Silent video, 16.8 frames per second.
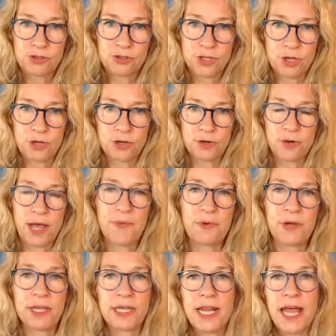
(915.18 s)
I
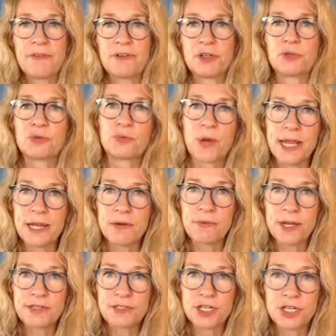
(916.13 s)
want you to have a great
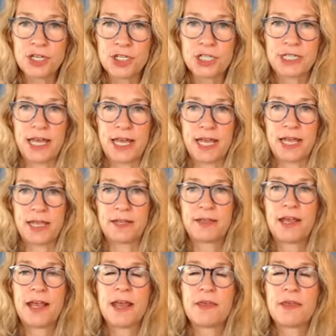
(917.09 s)
rest of your day.